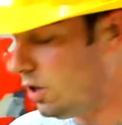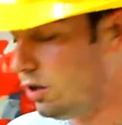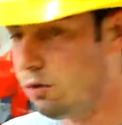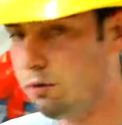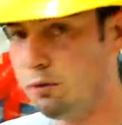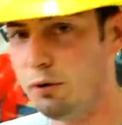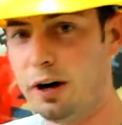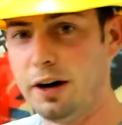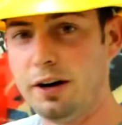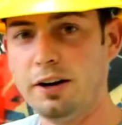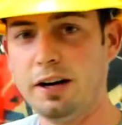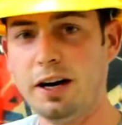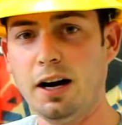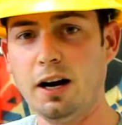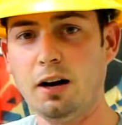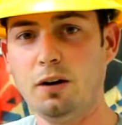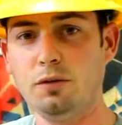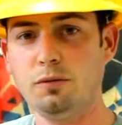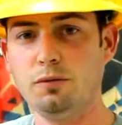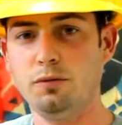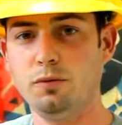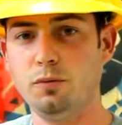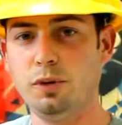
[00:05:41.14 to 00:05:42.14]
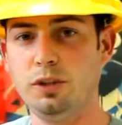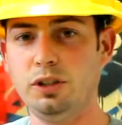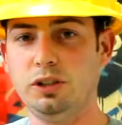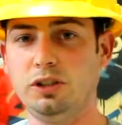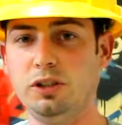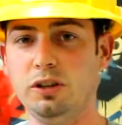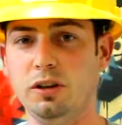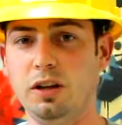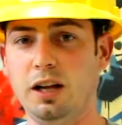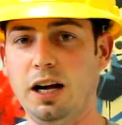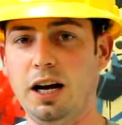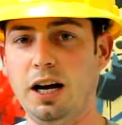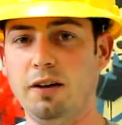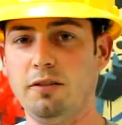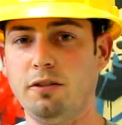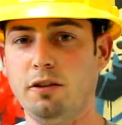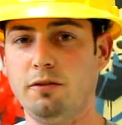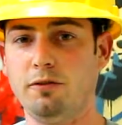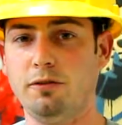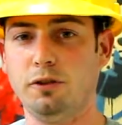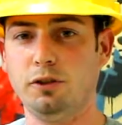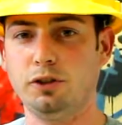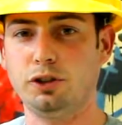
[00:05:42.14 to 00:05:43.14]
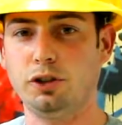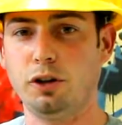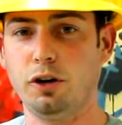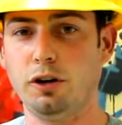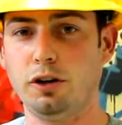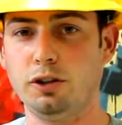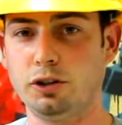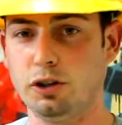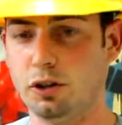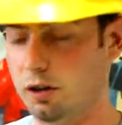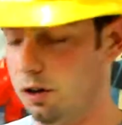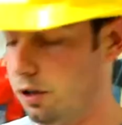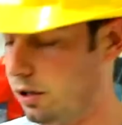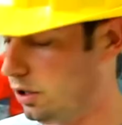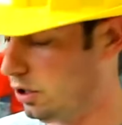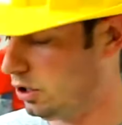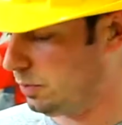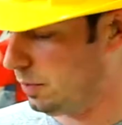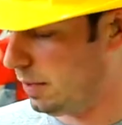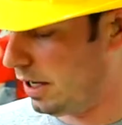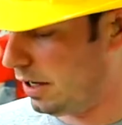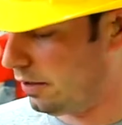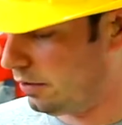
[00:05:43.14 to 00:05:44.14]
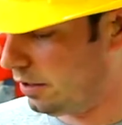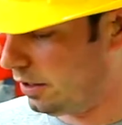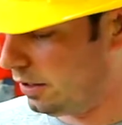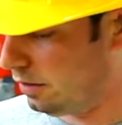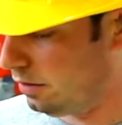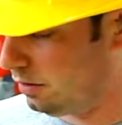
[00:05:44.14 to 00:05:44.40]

Right now, we still have a full charge on this battery,